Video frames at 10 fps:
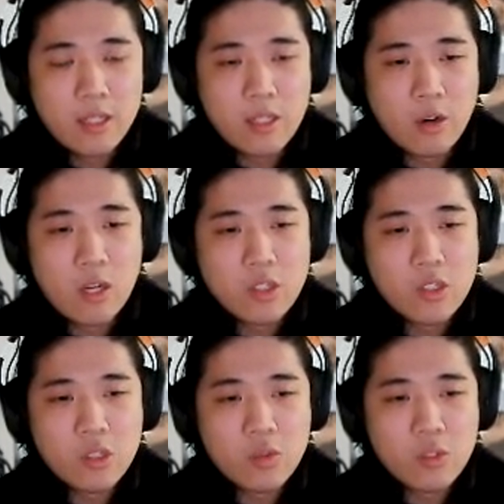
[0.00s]
they're not
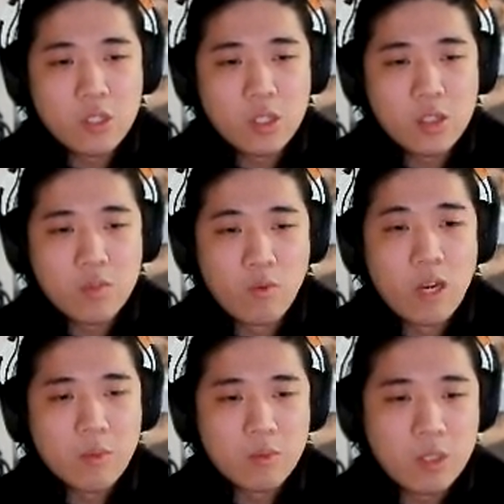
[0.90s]
just using
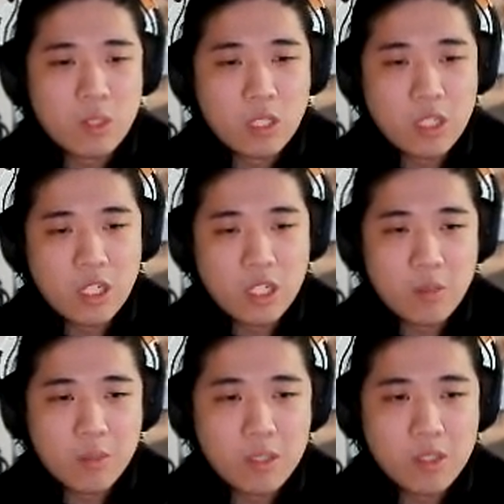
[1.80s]
random DNA
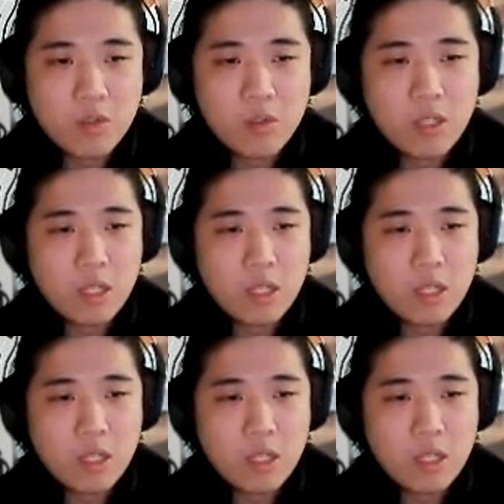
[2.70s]
databases, right?